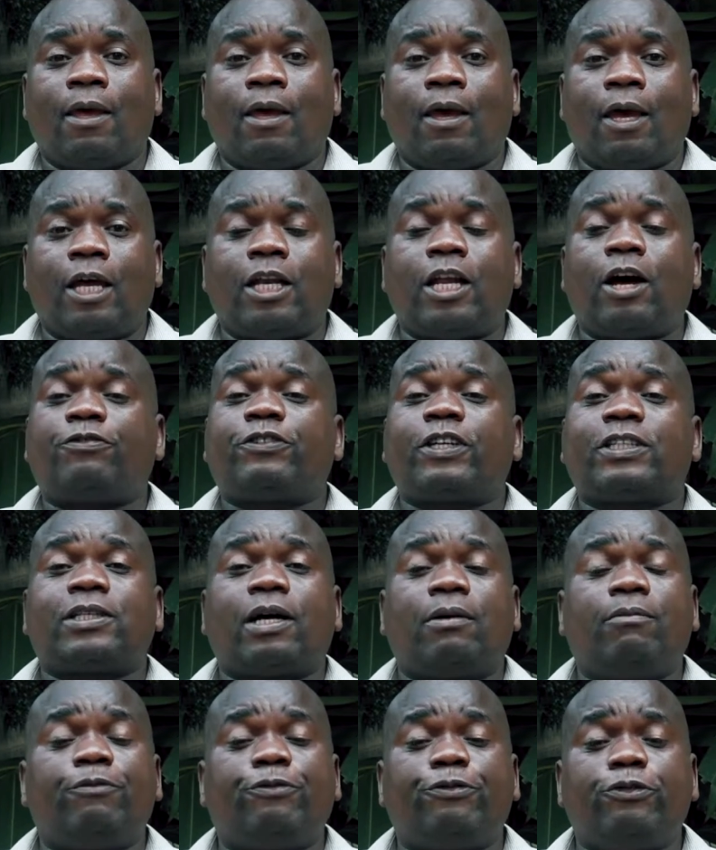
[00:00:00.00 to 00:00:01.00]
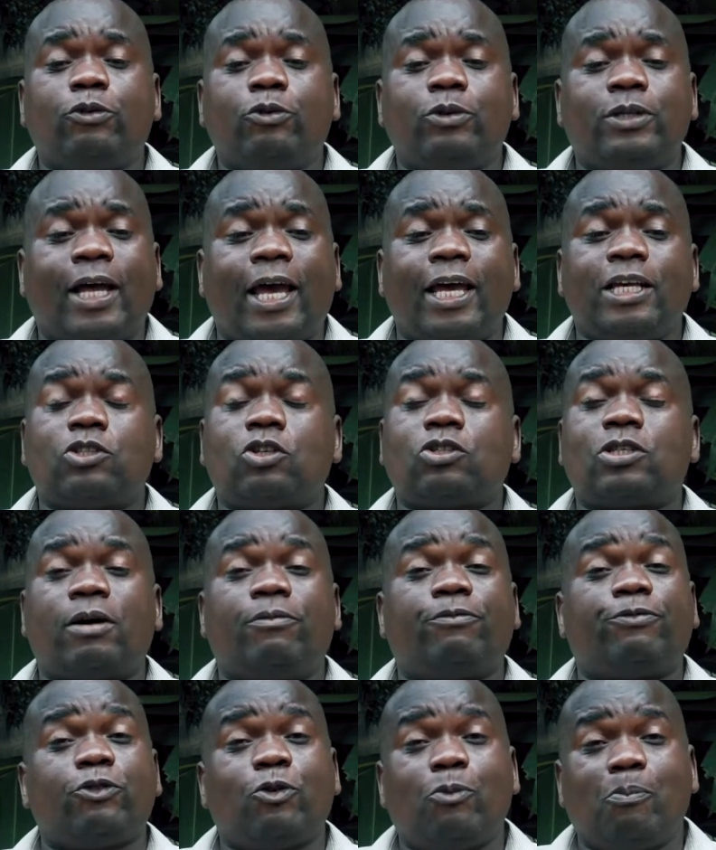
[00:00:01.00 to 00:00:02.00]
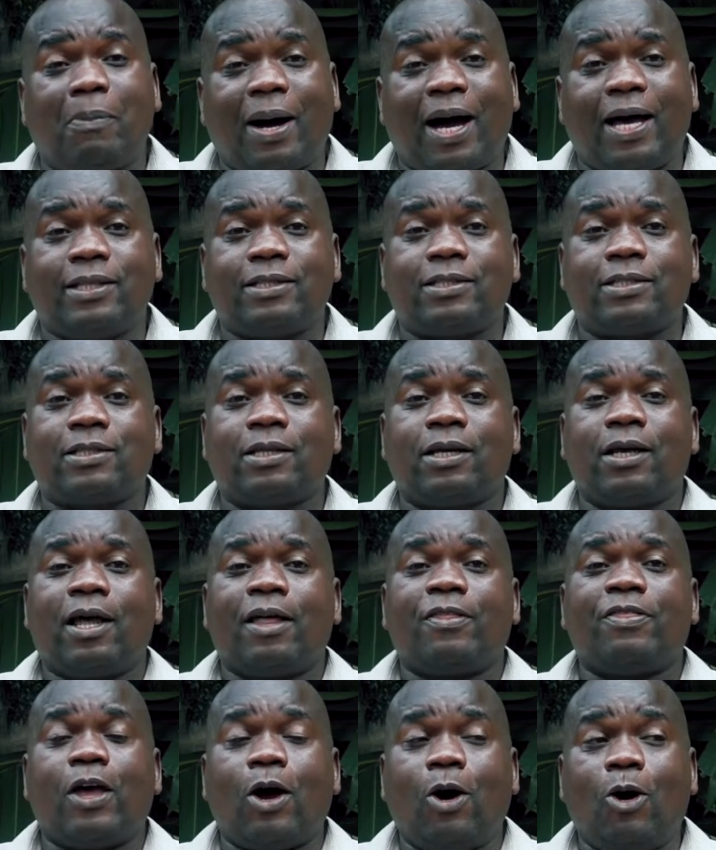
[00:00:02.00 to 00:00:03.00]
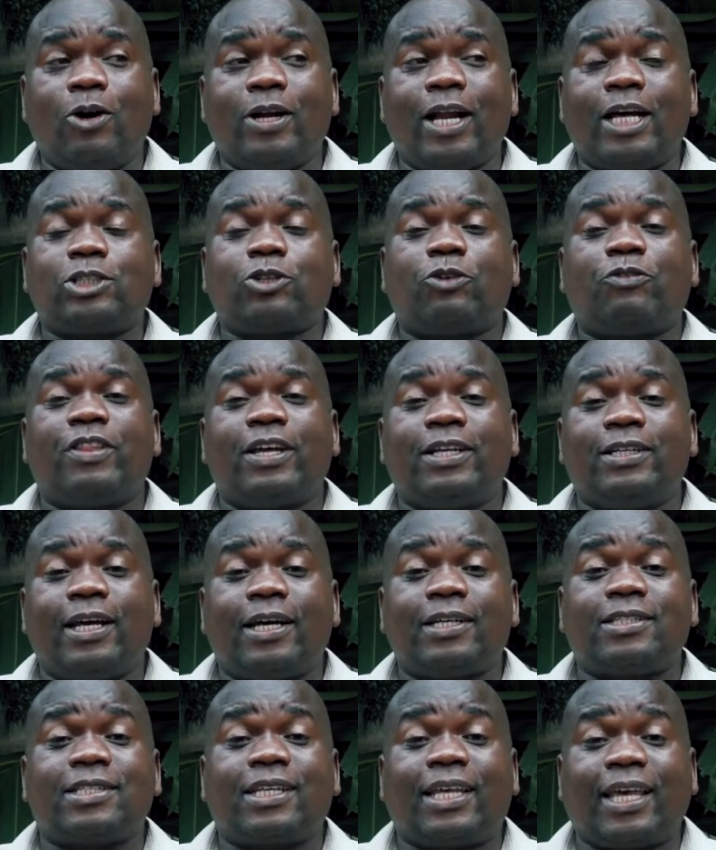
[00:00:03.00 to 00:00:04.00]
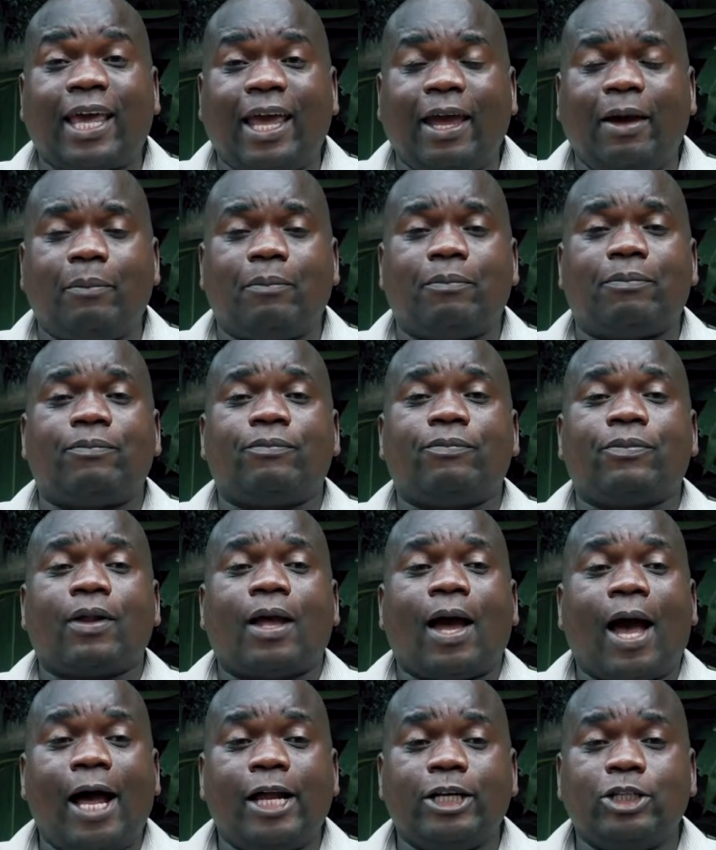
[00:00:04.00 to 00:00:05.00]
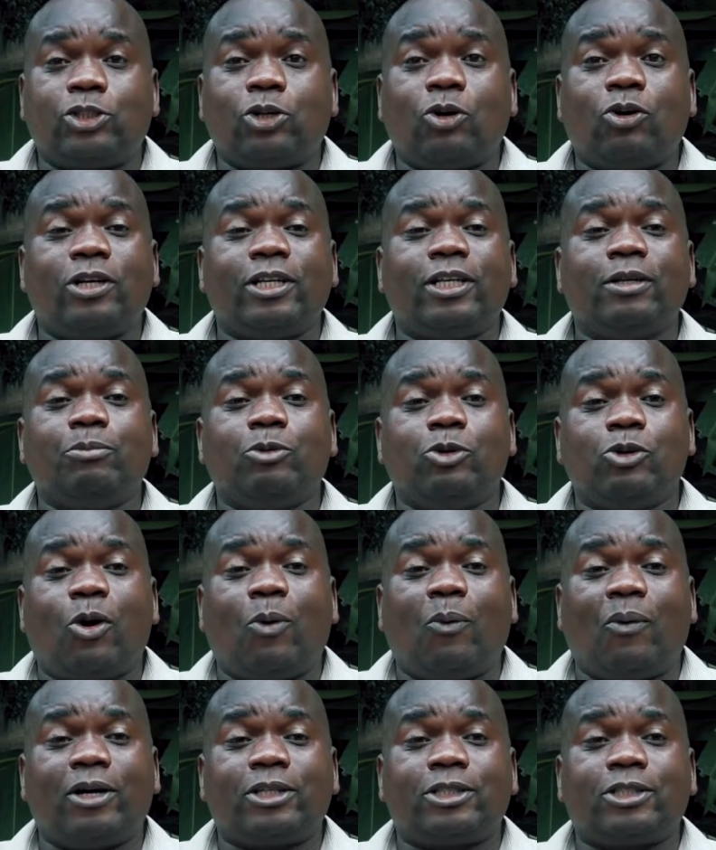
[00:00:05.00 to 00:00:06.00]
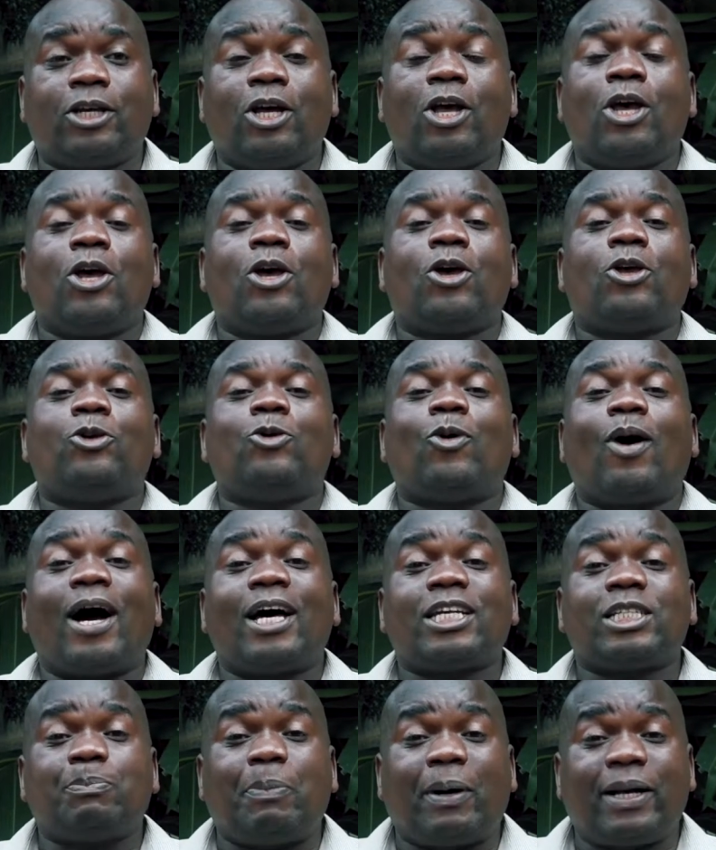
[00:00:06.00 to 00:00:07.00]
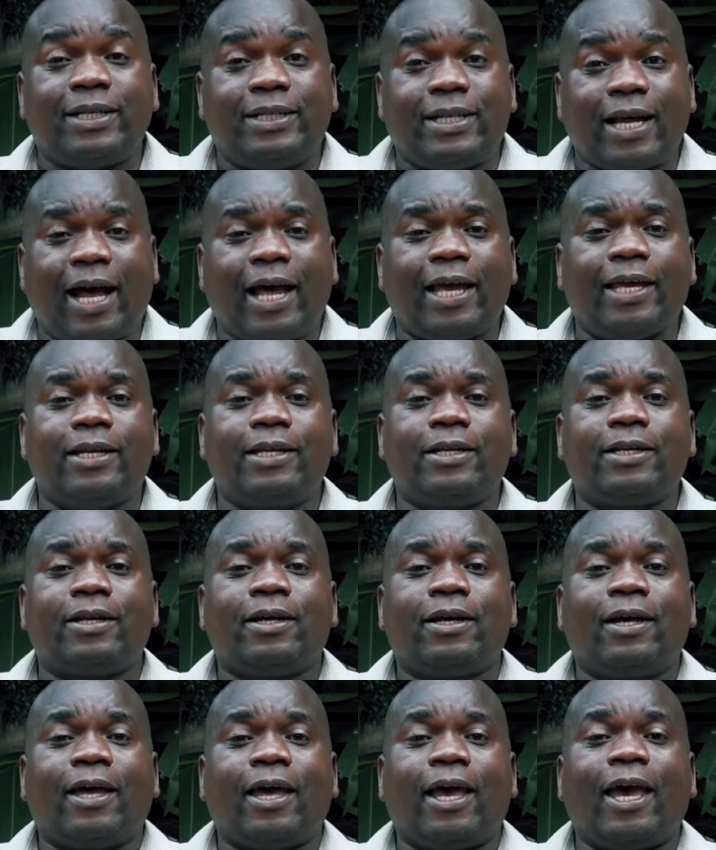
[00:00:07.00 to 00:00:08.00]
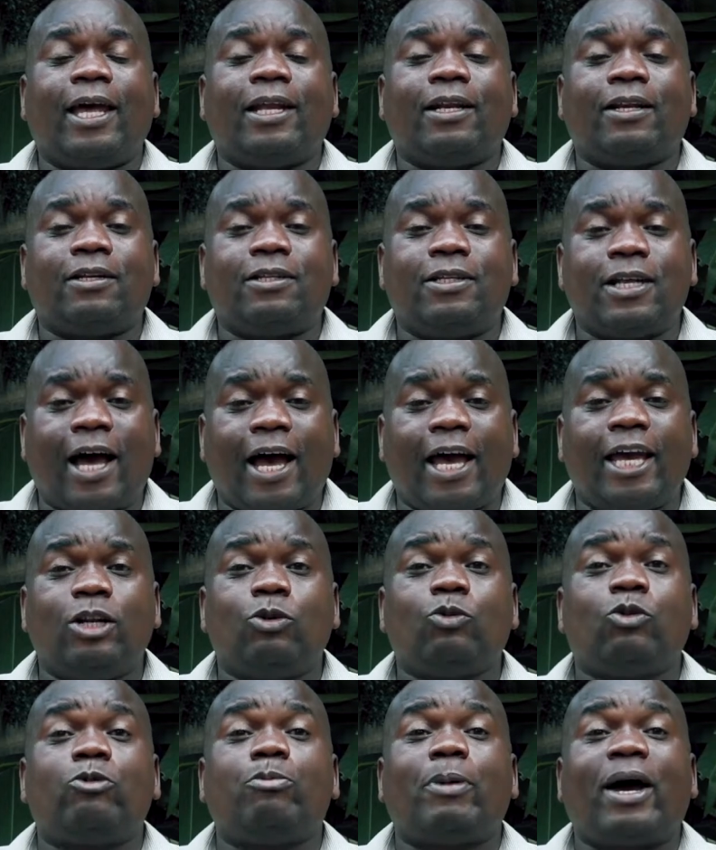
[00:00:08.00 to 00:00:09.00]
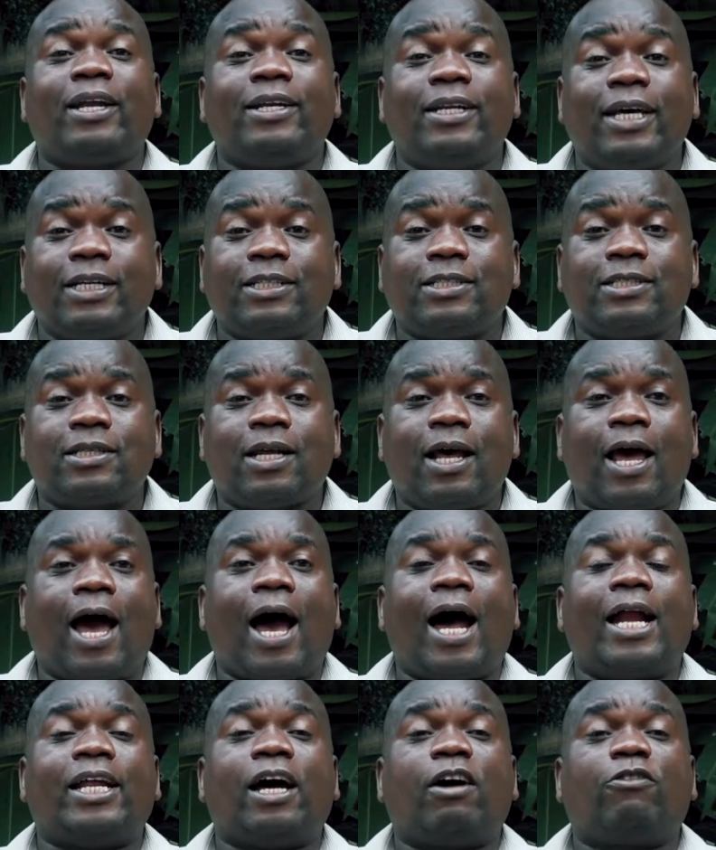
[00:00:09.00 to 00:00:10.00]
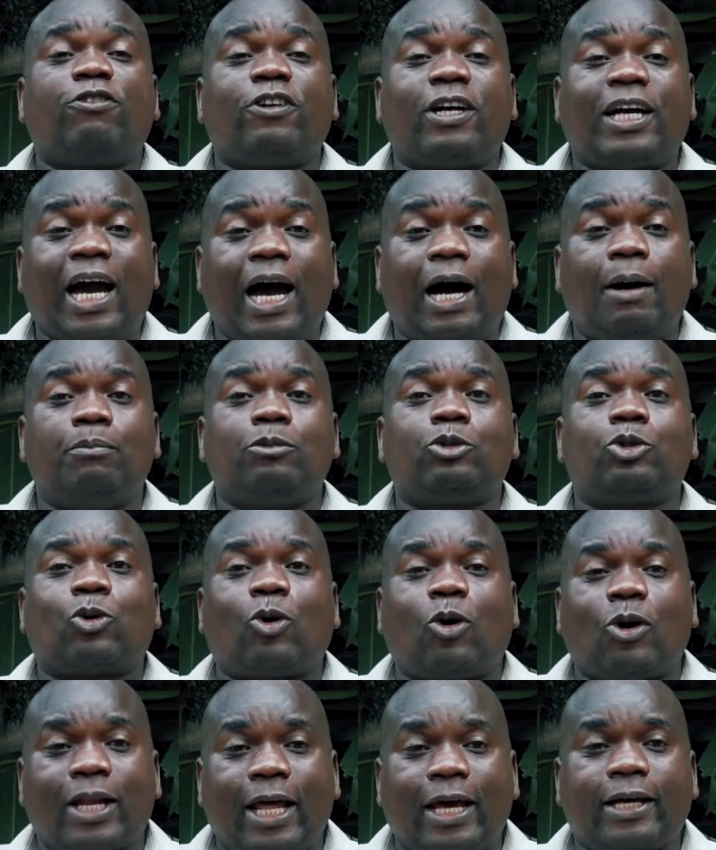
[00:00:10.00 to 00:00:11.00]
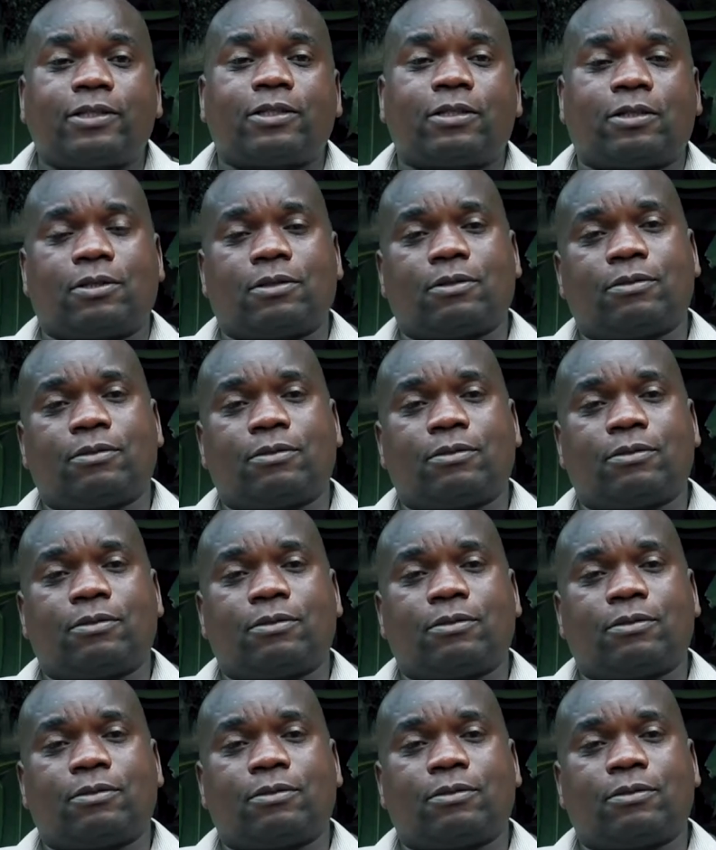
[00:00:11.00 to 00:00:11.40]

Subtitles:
And after some few days or some few months, the owners of the debts came and told him, you know what? Your husband died and died with my debts, and I have come to collect.